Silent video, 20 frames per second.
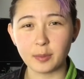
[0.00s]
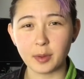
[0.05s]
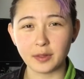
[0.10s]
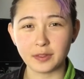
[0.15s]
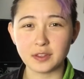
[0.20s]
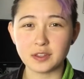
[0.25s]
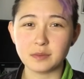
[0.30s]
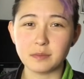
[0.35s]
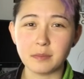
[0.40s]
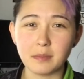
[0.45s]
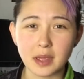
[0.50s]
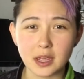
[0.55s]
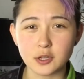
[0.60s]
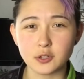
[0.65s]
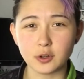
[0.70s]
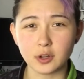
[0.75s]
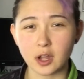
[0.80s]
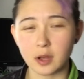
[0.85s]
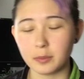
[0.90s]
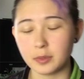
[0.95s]
about these
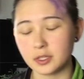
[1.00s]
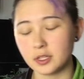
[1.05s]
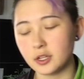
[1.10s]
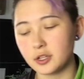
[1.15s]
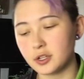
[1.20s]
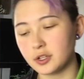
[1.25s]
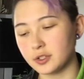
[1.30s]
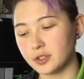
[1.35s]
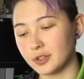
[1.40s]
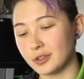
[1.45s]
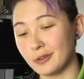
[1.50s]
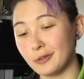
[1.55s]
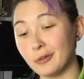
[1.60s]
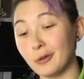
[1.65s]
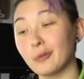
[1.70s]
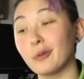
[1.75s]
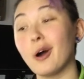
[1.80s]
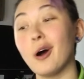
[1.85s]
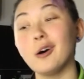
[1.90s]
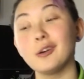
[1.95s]
major competitions and you
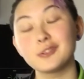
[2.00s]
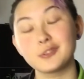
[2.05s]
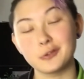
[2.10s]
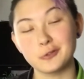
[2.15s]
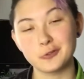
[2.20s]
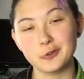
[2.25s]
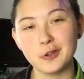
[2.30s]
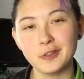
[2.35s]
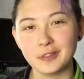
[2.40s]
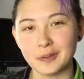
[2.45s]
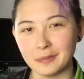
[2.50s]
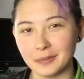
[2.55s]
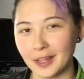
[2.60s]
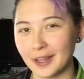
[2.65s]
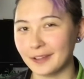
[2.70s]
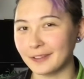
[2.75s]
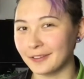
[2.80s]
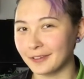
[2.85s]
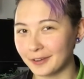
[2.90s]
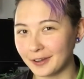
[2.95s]
don't also treat them
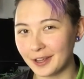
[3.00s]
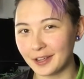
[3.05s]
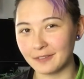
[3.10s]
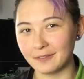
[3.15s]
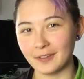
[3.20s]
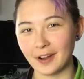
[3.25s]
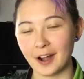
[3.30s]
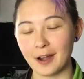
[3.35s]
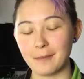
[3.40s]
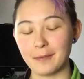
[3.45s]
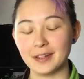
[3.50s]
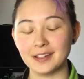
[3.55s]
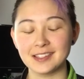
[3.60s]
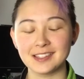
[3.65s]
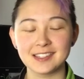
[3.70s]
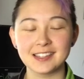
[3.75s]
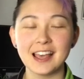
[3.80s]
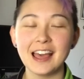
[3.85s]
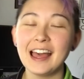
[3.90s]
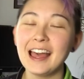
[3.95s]
like learning
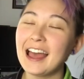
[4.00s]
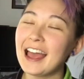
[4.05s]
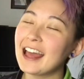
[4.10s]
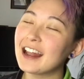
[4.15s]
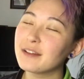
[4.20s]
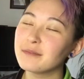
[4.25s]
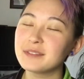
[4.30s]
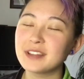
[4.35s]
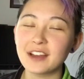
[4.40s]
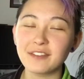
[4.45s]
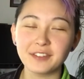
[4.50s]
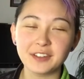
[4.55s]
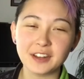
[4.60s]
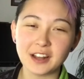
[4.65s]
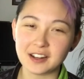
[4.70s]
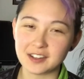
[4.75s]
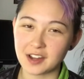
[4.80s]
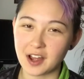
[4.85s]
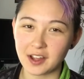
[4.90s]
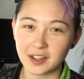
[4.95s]
environments. And I'm definitely
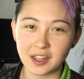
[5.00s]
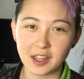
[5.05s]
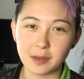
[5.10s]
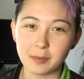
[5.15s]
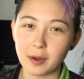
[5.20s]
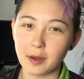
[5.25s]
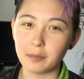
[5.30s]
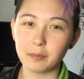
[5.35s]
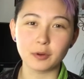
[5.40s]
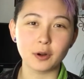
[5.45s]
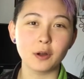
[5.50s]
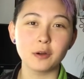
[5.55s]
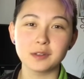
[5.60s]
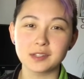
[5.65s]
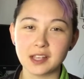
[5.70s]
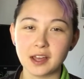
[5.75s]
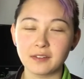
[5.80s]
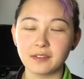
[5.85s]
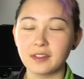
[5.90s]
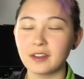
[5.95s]
not talking about pros
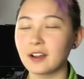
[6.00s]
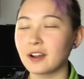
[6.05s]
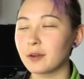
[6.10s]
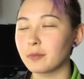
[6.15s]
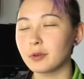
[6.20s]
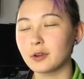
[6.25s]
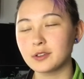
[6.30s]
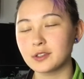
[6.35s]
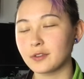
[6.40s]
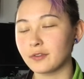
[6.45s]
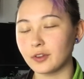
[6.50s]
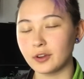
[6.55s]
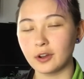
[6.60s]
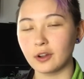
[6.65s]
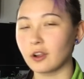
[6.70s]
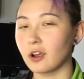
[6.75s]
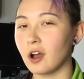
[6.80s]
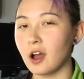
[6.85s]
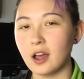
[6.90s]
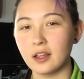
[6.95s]
out there. Pros have
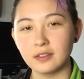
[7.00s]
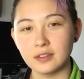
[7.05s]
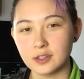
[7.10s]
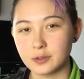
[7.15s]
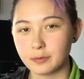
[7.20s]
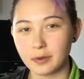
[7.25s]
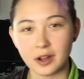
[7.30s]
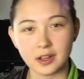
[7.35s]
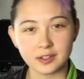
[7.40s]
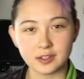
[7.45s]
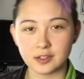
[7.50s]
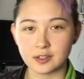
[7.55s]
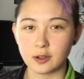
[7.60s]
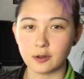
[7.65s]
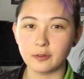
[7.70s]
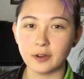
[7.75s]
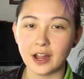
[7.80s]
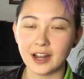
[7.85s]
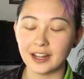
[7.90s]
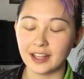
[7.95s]
undergone this process
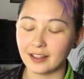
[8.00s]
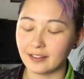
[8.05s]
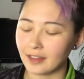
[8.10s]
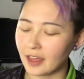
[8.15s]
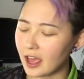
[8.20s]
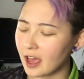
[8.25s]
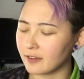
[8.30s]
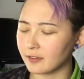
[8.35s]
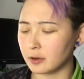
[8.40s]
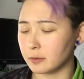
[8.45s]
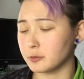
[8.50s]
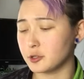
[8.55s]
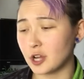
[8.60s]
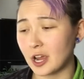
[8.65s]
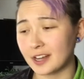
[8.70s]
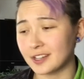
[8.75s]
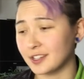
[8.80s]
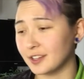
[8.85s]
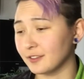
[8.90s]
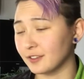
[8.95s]
already and they have an
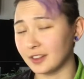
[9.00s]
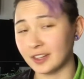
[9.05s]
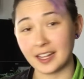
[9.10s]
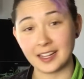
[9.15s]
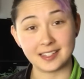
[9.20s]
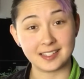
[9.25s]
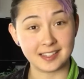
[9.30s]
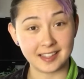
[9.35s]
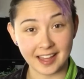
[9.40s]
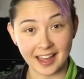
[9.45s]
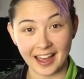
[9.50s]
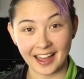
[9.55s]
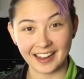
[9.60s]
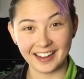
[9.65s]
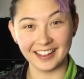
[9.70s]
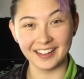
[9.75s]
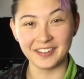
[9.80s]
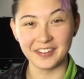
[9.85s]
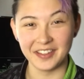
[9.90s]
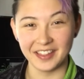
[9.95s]
objective and that's that
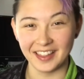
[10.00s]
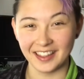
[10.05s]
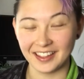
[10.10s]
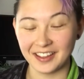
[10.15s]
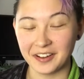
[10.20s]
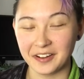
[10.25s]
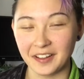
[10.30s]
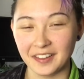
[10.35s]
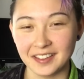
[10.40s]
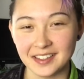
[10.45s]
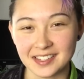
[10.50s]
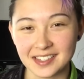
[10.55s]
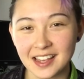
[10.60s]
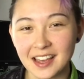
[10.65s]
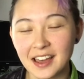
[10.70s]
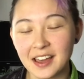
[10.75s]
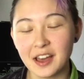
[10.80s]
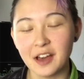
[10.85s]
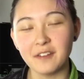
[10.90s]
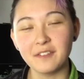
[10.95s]
when they go to these
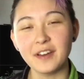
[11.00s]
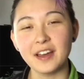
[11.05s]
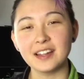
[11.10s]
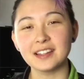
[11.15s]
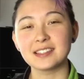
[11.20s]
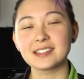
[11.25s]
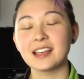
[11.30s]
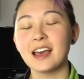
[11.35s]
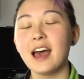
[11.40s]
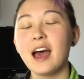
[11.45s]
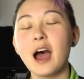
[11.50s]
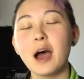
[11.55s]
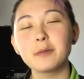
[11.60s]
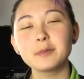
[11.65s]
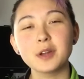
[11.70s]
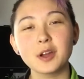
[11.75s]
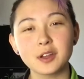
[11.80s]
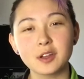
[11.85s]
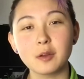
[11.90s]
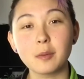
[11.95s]
events. I'm
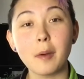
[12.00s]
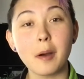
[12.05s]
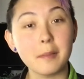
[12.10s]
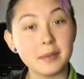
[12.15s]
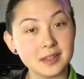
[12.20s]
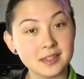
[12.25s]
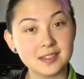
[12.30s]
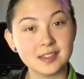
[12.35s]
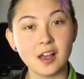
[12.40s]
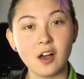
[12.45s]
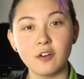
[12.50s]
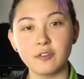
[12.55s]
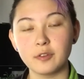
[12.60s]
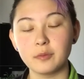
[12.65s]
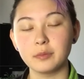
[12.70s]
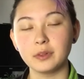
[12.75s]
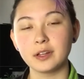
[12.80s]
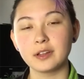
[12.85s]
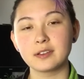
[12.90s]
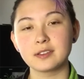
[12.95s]
talking about myself
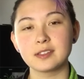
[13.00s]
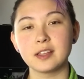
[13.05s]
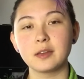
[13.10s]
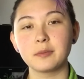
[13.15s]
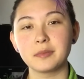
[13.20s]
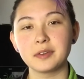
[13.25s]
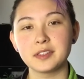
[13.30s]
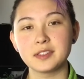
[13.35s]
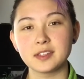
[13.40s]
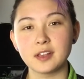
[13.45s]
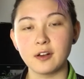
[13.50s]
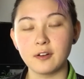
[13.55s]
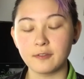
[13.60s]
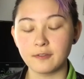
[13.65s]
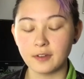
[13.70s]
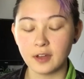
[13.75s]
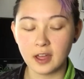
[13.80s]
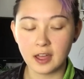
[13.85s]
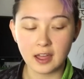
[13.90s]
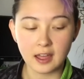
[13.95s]
and players like
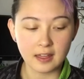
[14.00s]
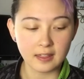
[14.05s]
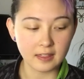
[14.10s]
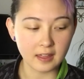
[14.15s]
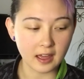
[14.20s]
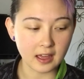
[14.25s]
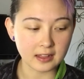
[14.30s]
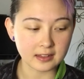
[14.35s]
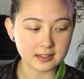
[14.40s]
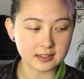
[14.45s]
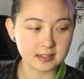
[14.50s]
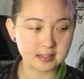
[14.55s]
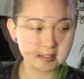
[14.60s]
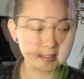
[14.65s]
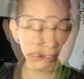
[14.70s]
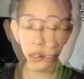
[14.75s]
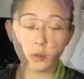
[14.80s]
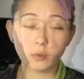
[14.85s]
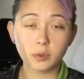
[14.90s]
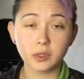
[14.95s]
myself that
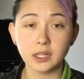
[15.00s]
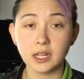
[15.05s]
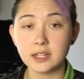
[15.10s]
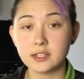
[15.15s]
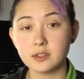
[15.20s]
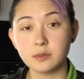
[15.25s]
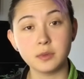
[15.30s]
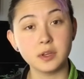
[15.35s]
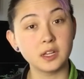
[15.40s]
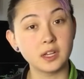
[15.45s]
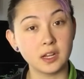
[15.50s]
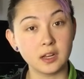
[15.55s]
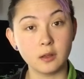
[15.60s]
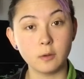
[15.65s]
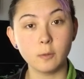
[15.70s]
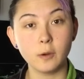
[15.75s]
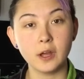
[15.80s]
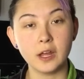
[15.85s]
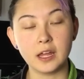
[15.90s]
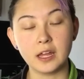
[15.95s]
can relate to me in any
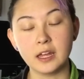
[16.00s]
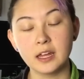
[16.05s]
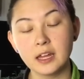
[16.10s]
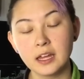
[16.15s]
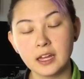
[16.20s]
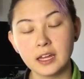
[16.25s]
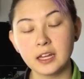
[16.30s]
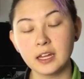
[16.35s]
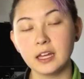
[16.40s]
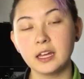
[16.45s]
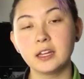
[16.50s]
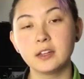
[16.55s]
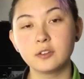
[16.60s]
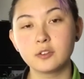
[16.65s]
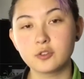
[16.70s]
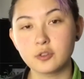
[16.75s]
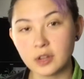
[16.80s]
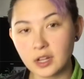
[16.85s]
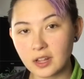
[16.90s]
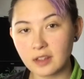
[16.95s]
way. And
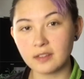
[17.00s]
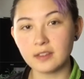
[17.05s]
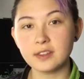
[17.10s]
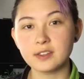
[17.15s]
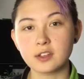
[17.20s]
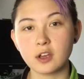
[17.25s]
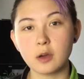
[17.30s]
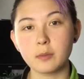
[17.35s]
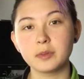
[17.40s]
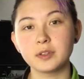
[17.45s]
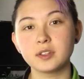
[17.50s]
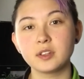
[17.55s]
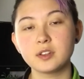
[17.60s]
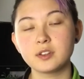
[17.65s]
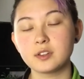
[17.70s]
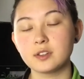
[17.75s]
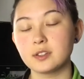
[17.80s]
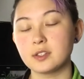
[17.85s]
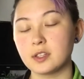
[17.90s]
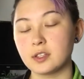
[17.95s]
treating these
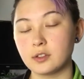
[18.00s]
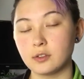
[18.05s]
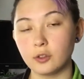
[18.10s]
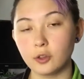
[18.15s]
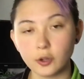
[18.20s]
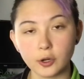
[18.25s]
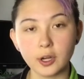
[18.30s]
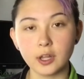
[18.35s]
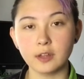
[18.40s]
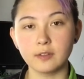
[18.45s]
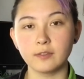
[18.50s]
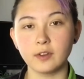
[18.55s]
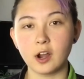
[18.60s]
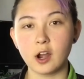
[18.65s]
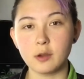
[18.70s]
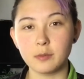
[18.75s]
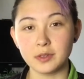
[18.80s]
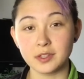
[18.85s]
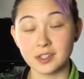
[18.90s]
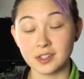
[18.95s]
competitions as learning
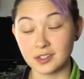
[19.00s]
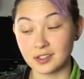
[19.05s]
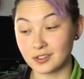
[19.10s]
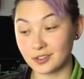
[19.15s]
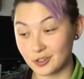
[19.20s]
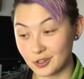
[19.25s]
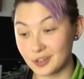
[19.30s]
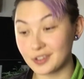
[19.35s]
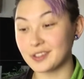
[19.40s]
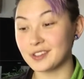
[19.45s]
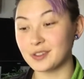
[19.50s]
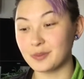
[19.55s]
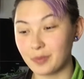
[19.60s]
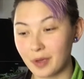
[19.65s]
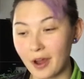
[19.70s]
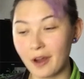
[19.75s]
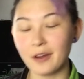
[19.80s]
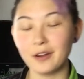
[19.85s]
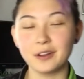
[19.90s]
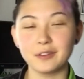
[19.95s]
environments is just as
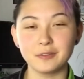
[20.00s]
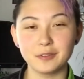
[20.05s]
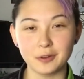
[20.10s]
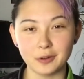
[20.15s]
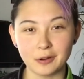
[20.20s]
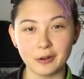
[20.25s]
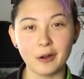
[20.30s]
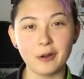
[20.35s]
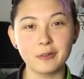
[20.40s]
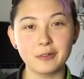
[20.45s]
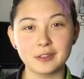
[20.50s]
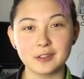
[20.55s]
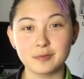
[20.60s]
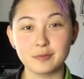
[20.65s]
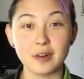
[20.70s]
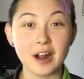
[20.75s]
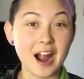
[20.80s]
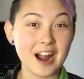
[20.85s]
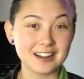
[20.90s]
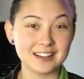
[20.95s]
imperative to your growth as
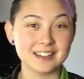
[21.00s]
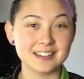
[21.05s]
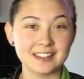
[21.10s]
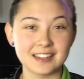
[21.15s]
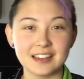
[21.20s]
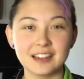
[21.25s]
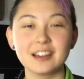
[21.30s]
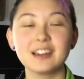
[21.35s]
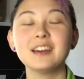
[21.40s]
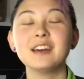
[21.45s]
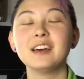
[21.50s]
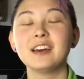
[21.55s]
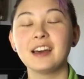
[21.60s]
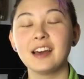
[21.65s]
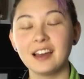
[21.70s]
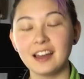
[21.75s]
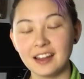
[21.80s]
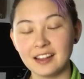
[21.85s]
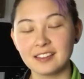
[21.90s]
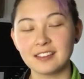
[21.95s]
practicing
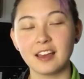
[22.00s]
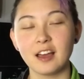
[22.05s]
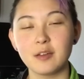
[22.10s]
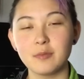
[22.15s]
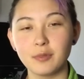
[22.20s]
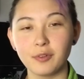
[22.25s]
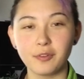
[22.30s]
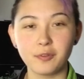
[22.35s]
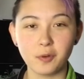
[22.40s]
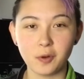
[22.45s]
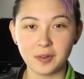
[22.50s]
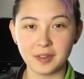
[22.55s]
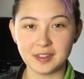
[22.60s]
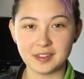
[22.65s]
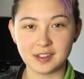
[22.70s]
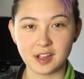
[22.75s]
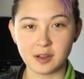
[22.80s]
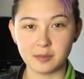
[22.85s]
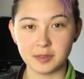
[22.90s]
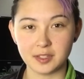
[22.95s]
ahead of time before
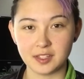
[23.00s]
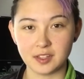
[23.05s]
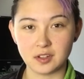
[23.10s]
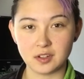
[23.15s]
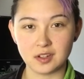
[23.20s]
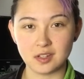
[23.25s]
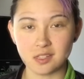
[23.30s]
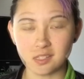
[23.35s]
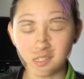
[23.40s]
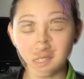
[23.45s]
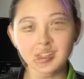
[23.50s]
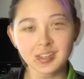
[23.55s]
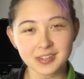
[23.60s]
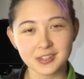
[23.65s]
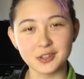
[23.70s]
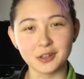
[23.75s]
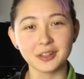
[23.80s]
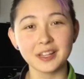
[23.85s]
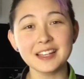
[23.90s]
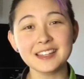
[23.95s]
these competitions.
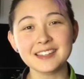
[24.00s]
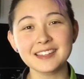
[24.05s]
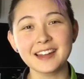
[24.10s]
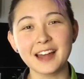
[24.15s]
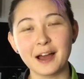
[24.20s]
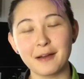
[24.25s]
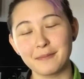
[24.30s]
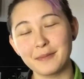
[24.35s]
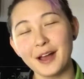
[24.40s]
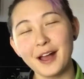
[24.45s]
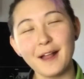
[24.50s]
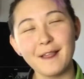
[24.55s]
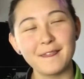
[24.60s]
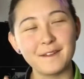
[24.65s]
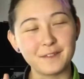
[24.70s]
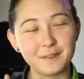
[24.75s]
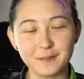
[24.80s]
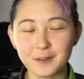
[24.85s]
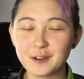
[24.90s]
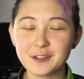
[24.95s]
So listen up.
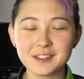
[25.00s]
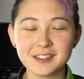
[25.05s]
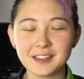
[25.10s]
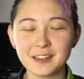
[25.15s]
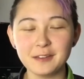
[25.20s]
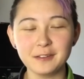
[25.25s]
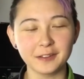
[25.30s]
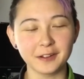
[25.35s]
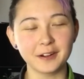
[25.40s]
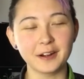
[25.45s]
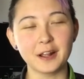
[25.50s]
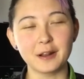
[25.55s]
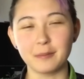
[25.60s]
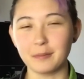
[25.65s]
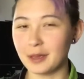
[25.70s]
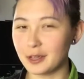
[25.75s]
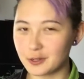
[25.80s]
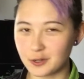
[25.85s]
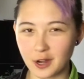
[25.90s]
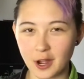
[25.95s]
The first thing you learn at a
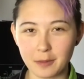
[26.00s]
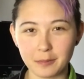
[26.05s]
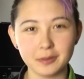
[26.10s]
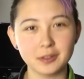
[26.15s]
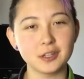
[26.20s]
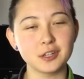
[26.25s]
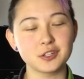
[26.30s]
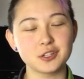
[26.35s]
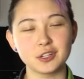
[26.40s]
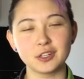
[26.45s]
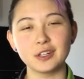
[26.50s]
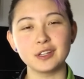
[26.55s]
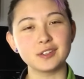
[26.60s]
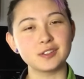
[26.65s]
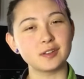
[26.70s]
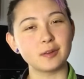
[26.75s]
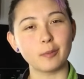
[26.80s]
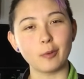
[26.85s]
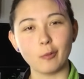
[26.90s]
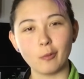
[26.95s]
major competition is
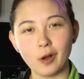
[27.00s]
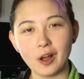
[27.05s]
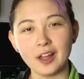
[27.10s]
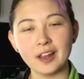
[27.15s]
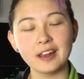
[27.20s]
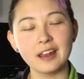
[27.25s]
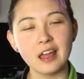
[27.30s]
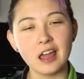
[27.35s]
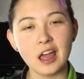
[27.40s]
number one,